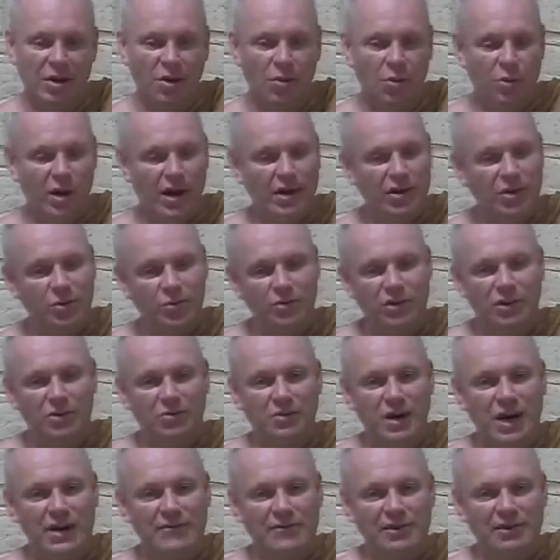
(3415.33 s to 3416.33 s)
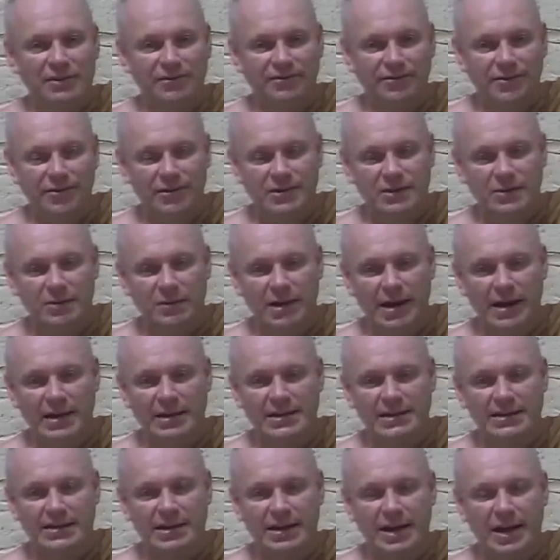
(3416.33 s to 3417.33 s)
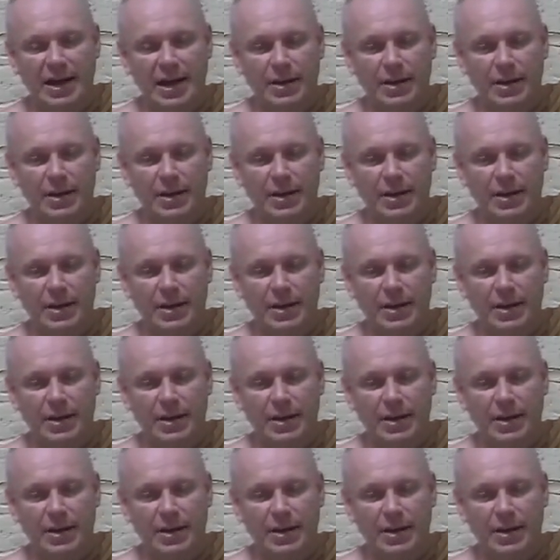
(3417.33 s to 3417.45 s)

Why do we crave in the first place?